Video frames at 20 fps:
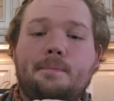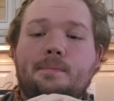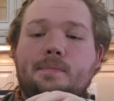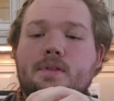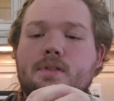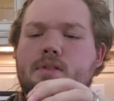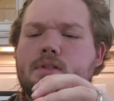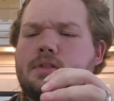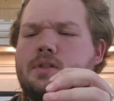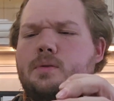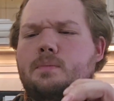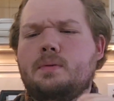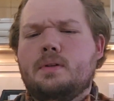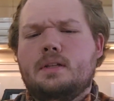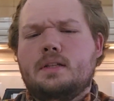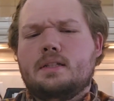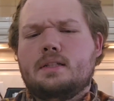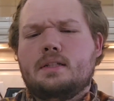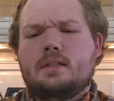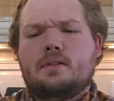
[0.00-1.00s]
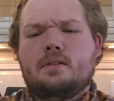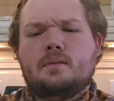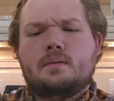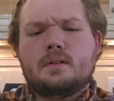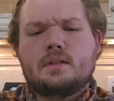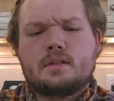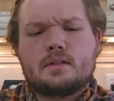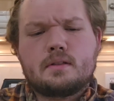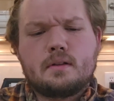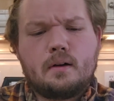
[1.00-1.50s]
Stupid easy to
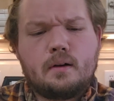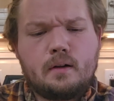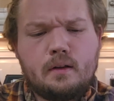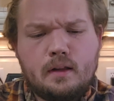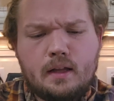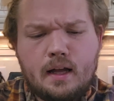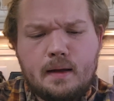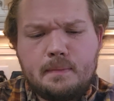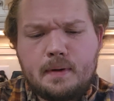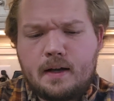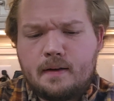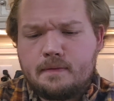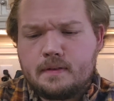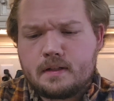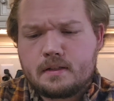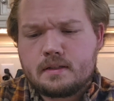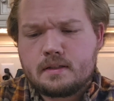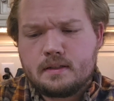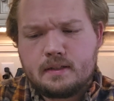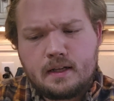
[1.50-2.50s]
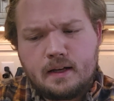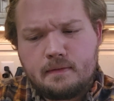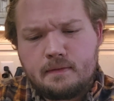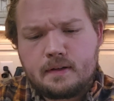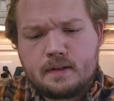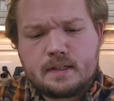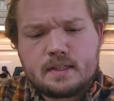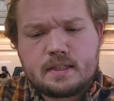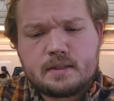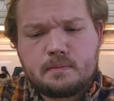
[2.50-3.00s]
install. I'm obviously not
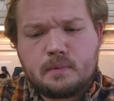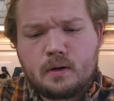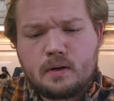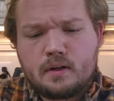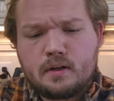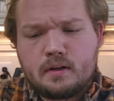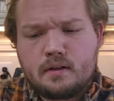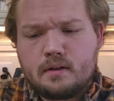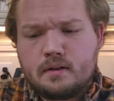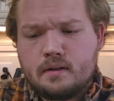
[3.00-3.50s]
very smart.